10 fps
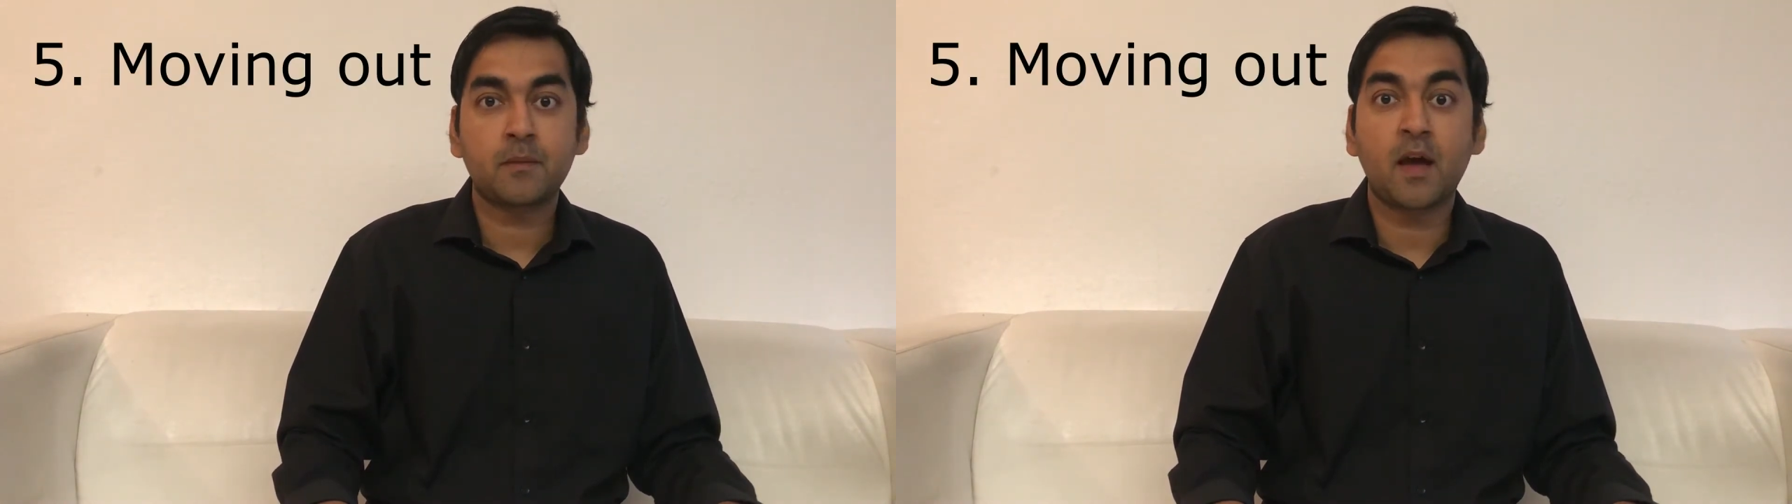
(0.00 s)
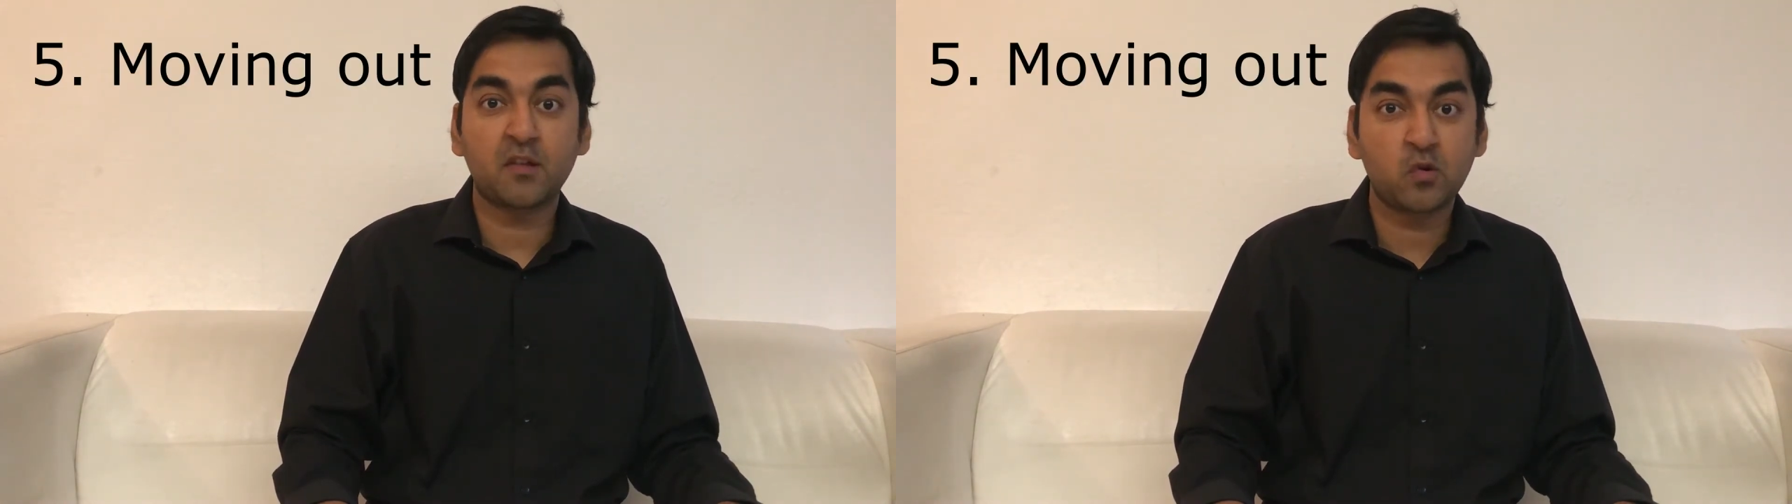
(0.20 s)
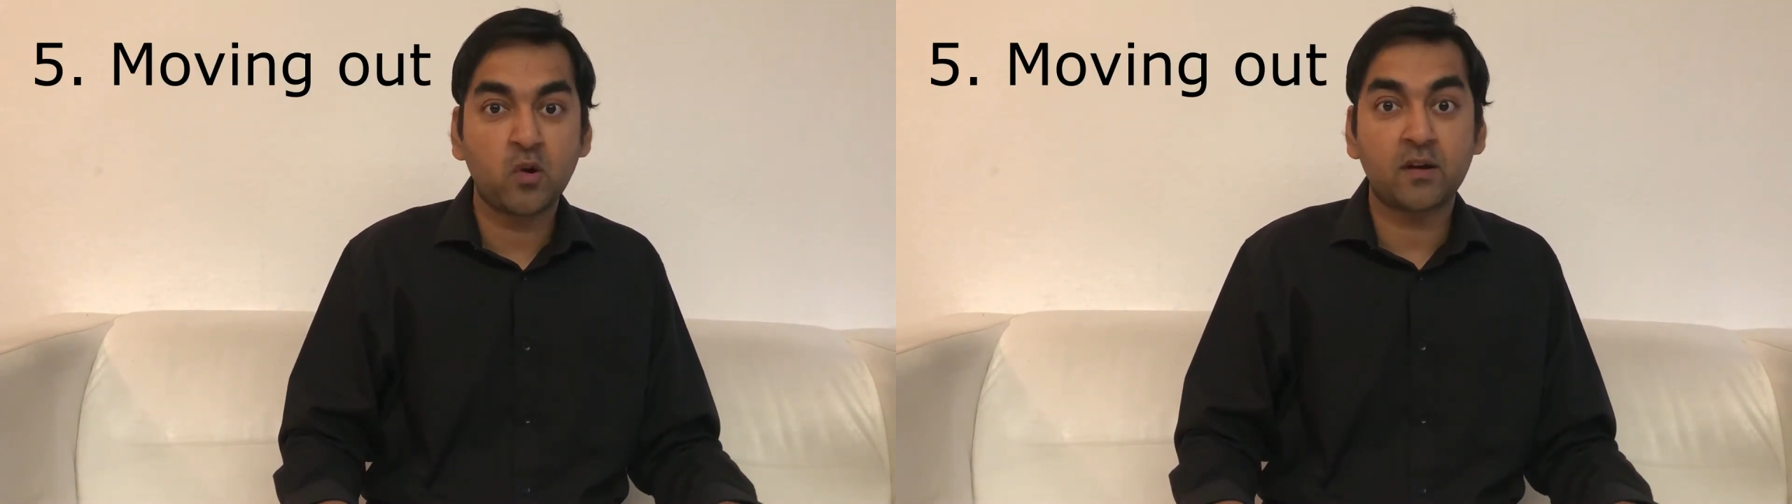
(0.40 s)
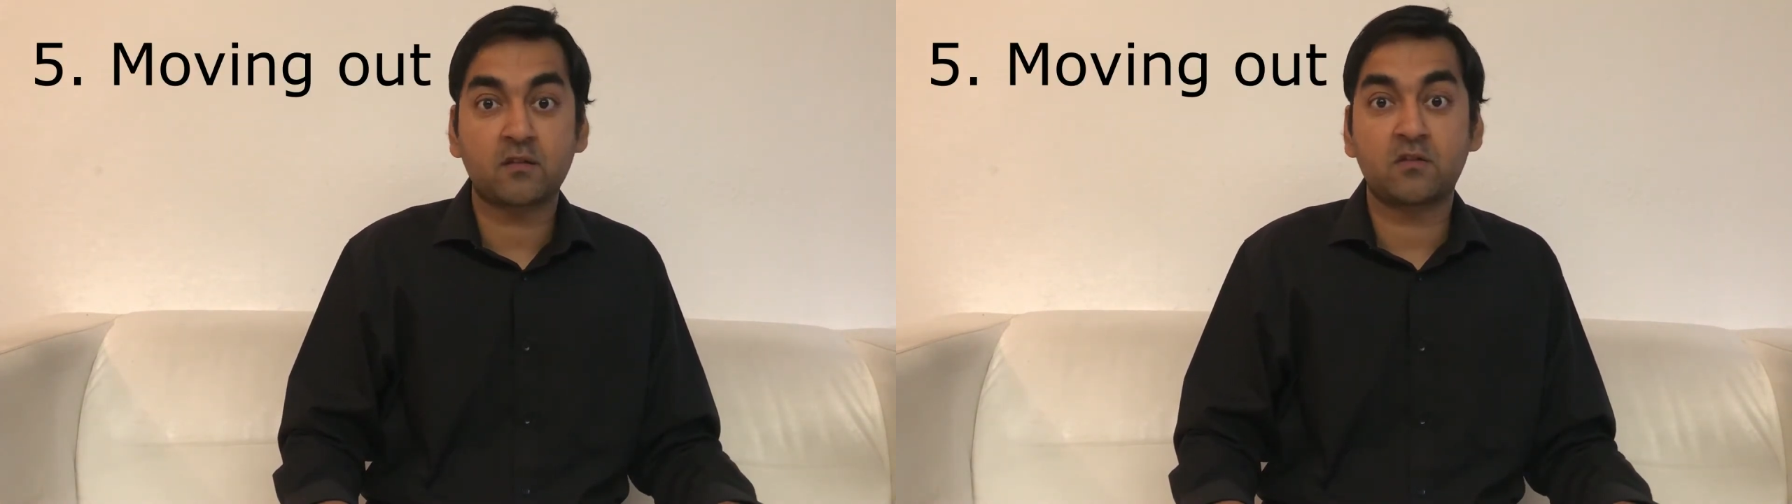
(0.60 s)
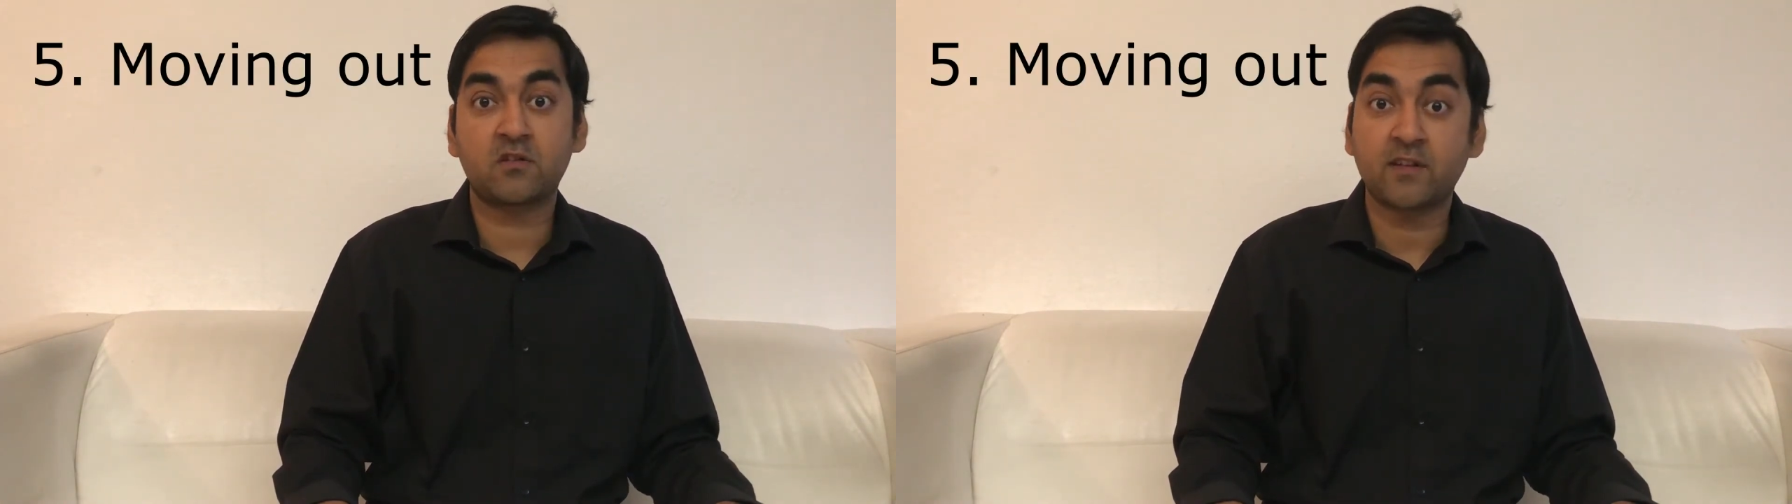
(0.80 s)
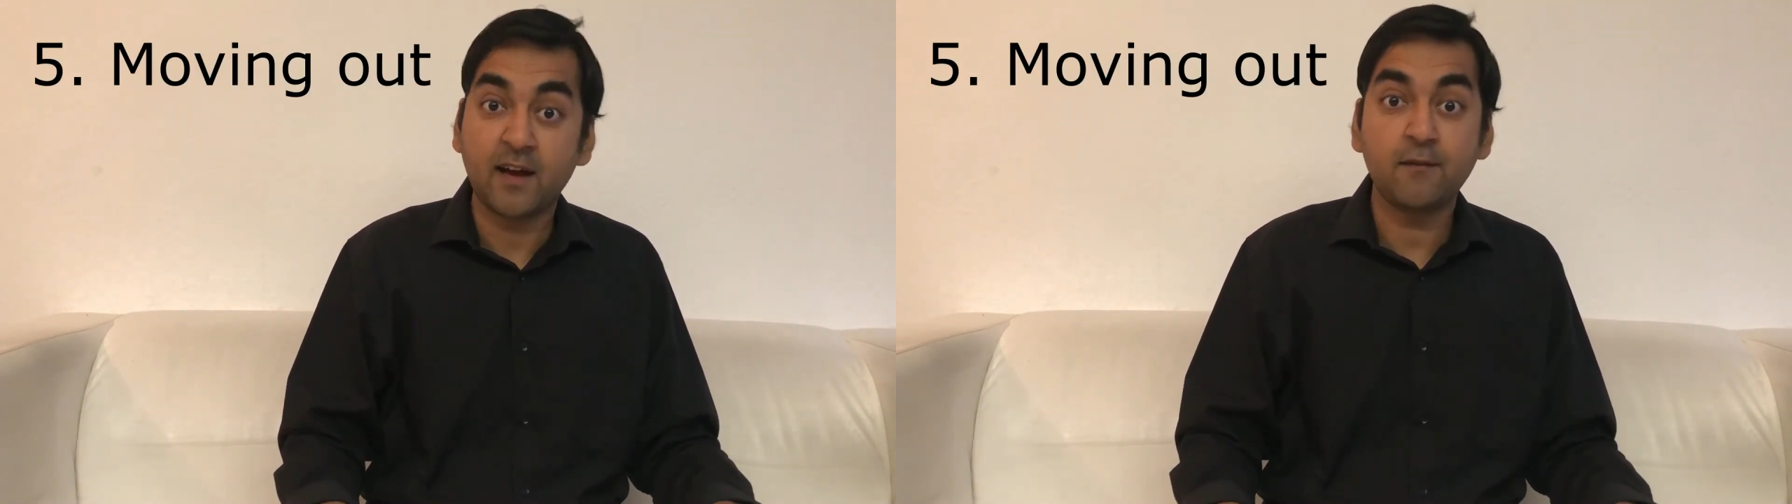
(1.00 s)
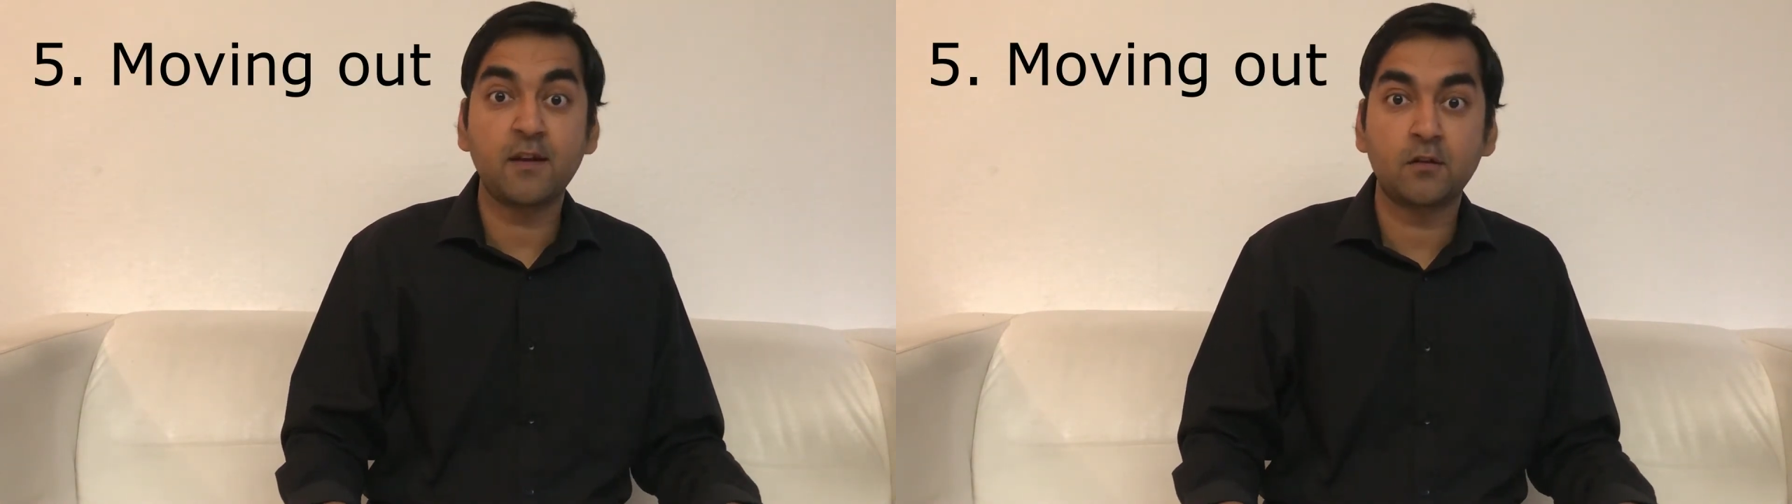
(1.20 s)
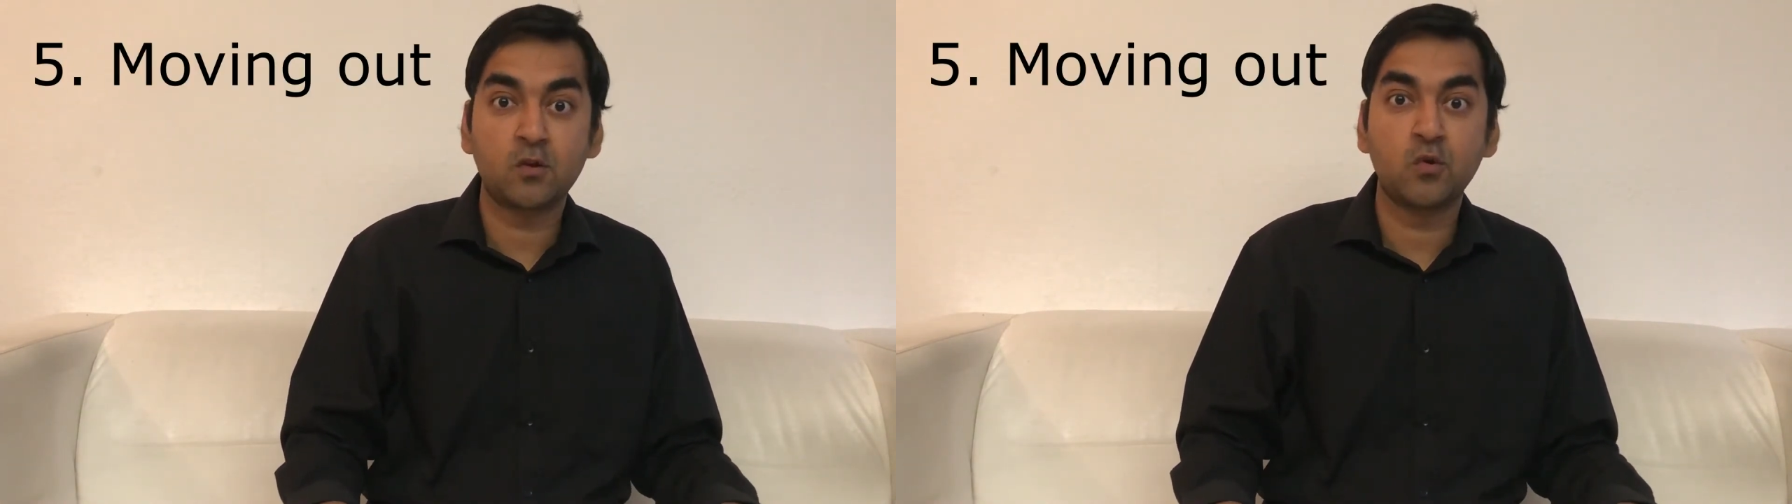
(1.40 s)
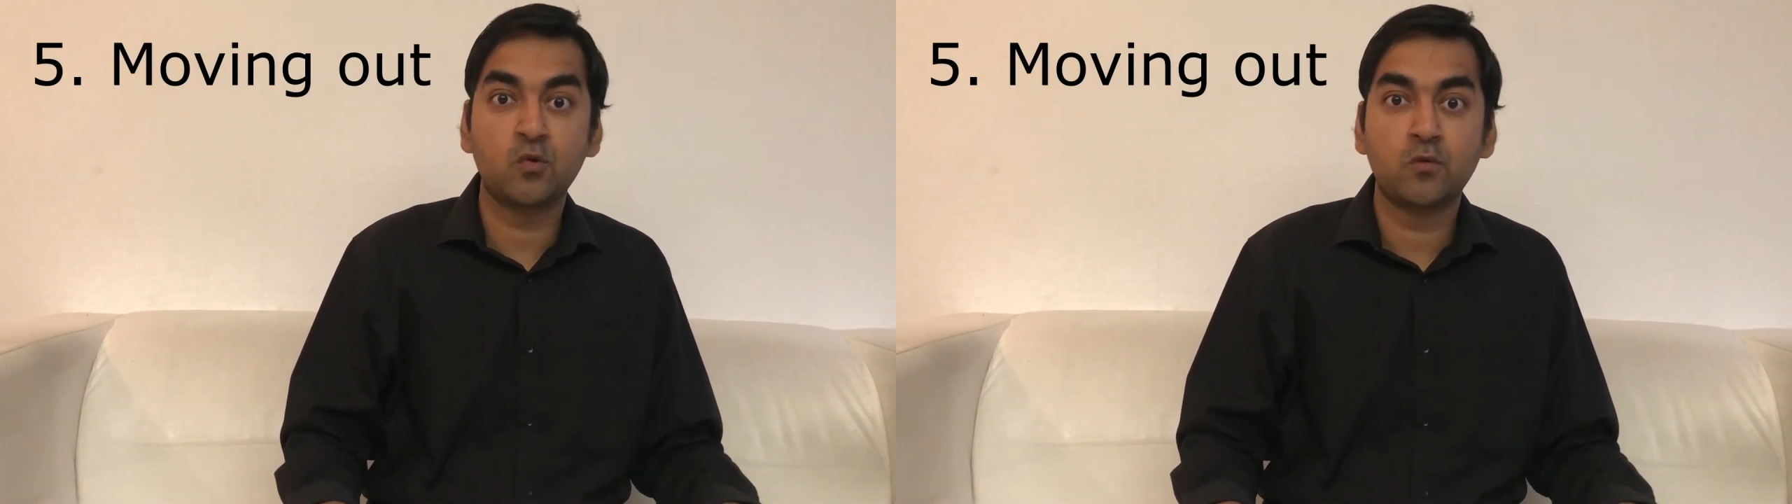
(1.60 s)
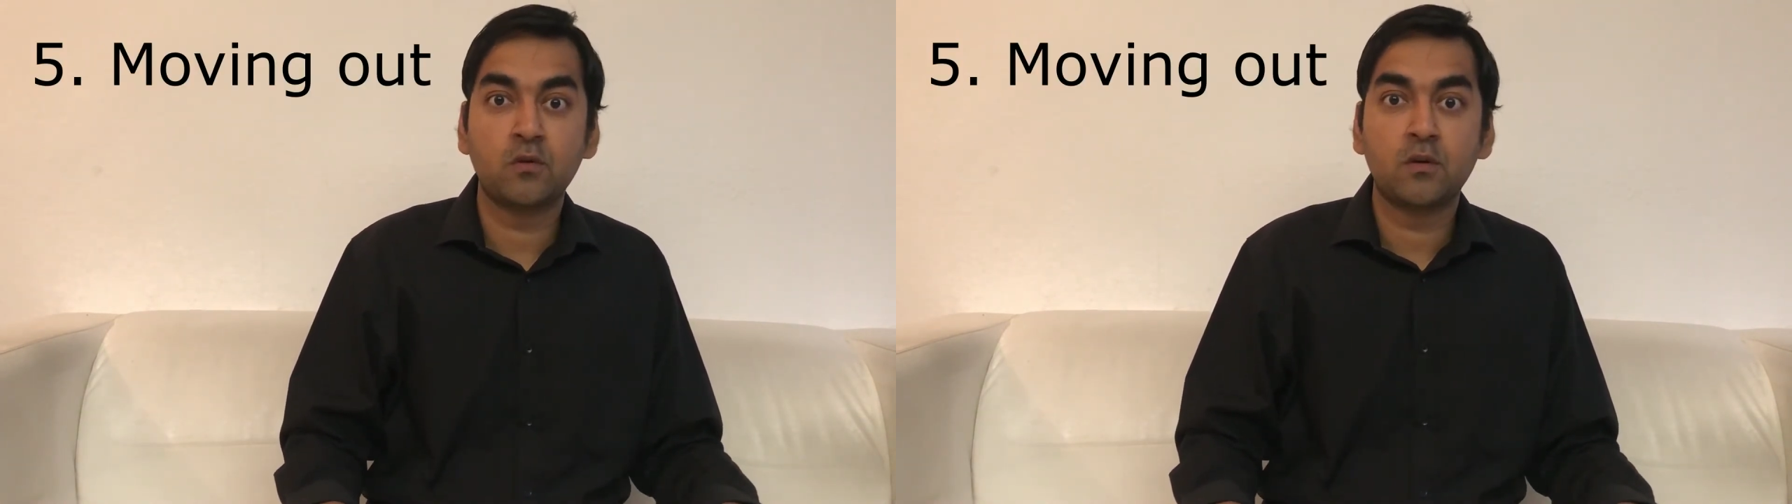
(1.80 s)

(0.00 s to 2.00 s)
as you are striving through